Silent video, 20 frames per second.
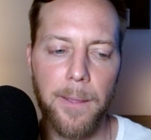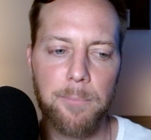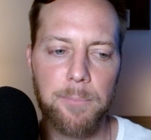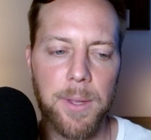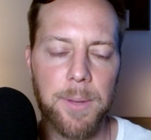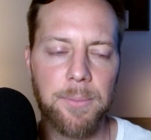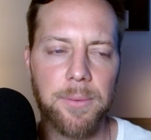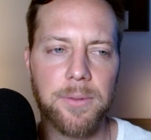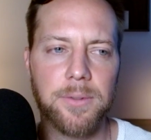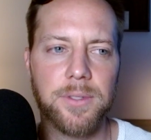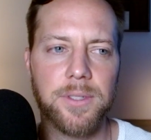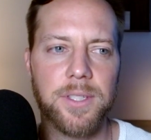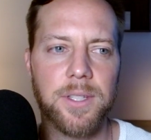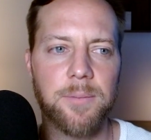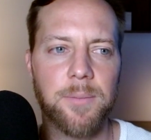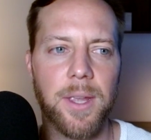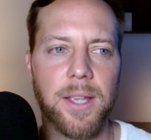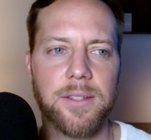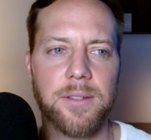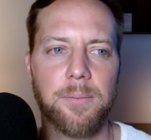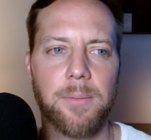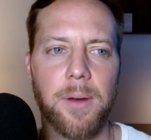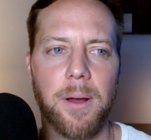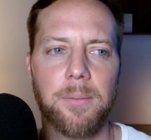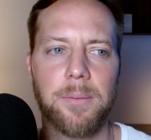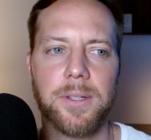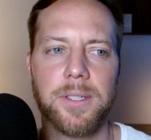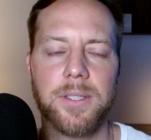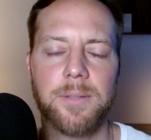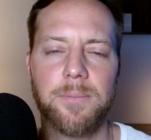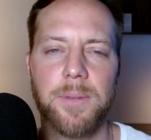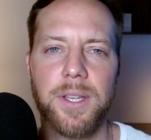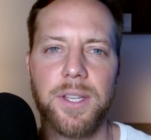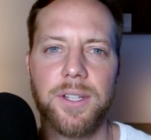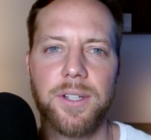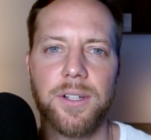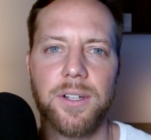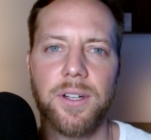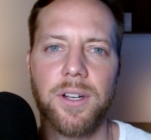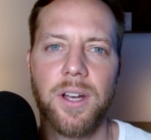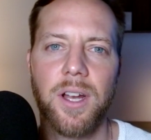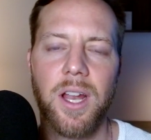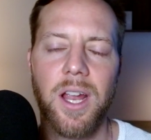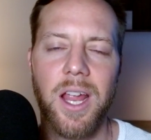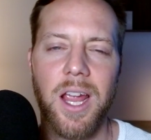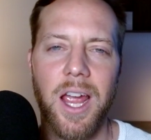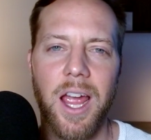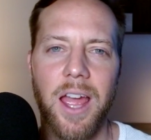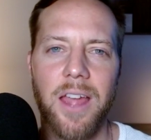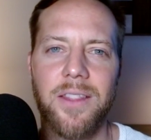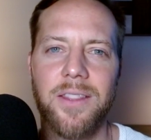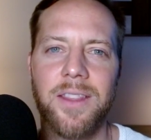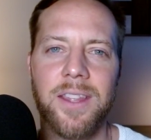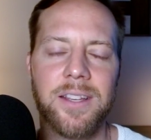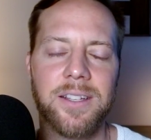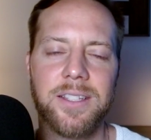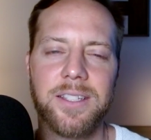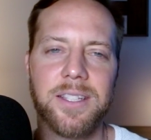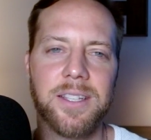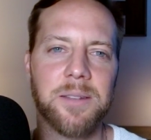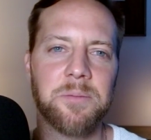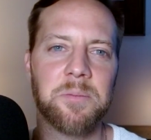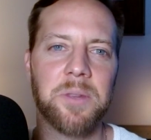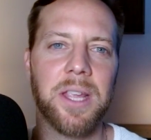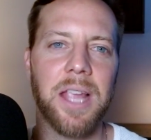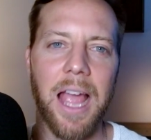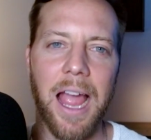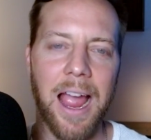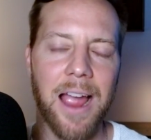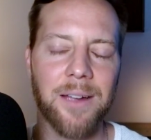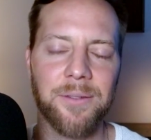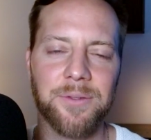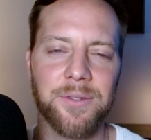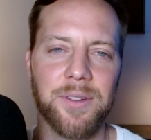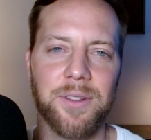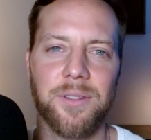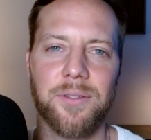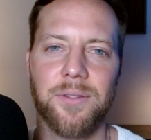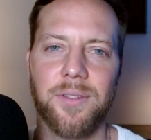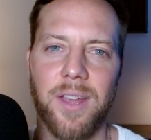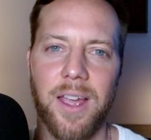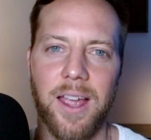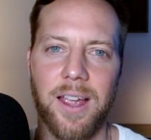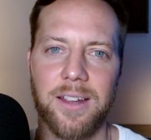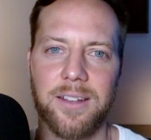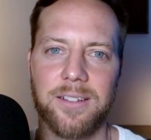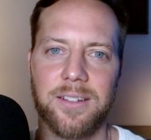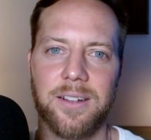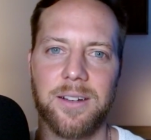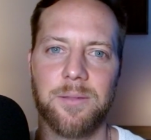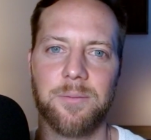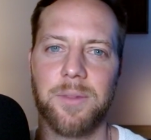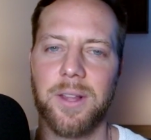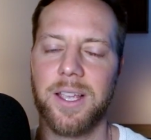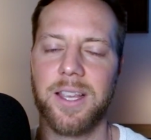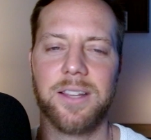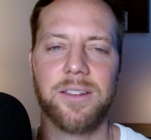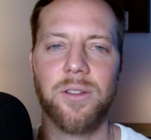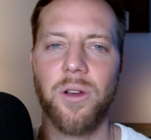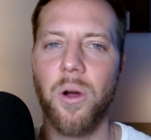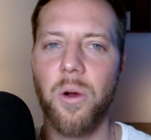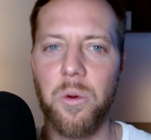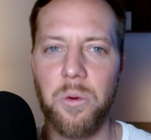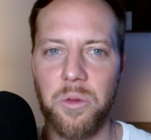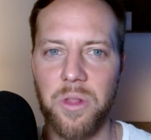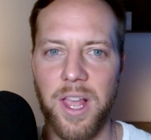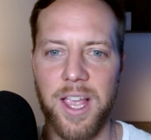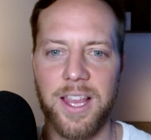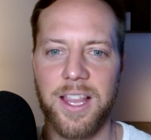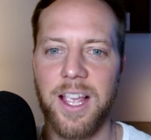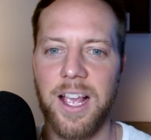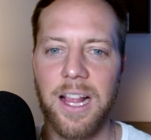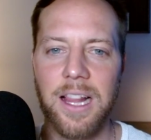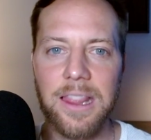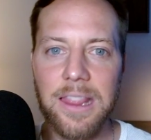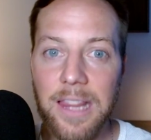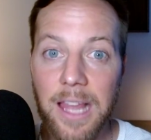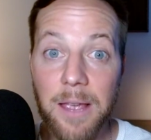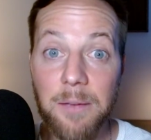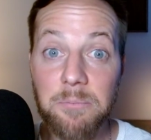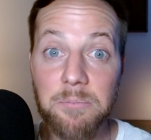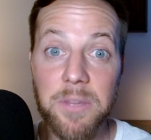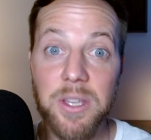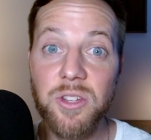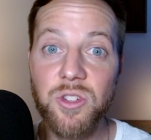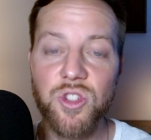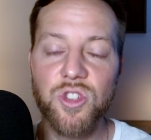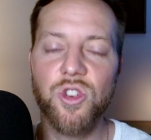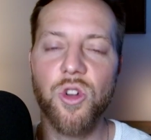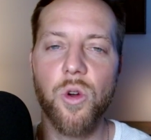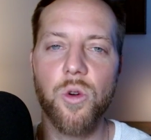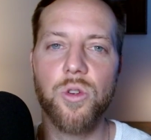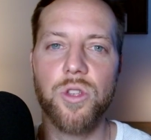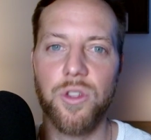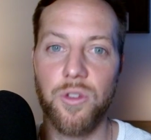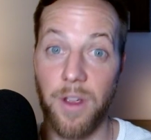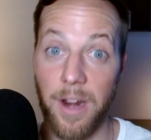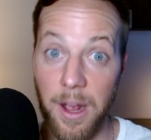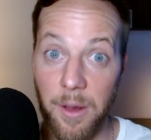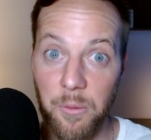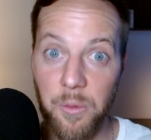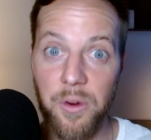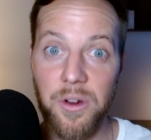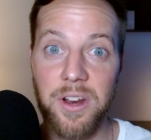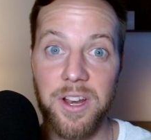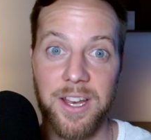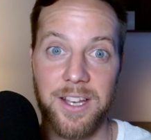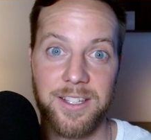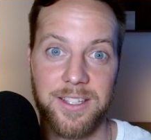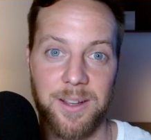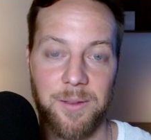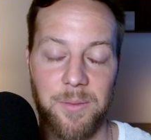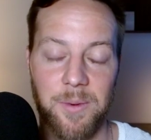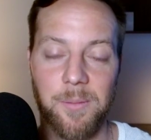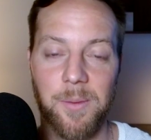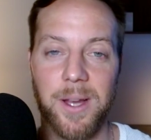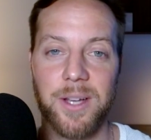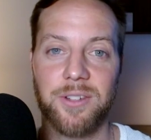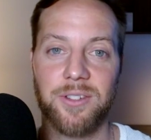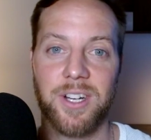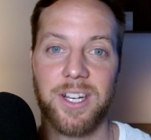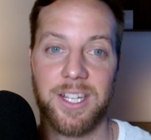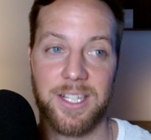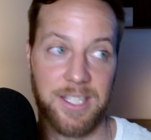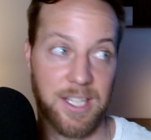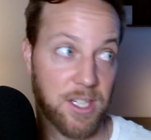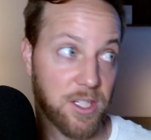People would see me as a public speaker and they'd see me after the fact. And I'm like, no, like, let me show you. And I would in some of my trainings.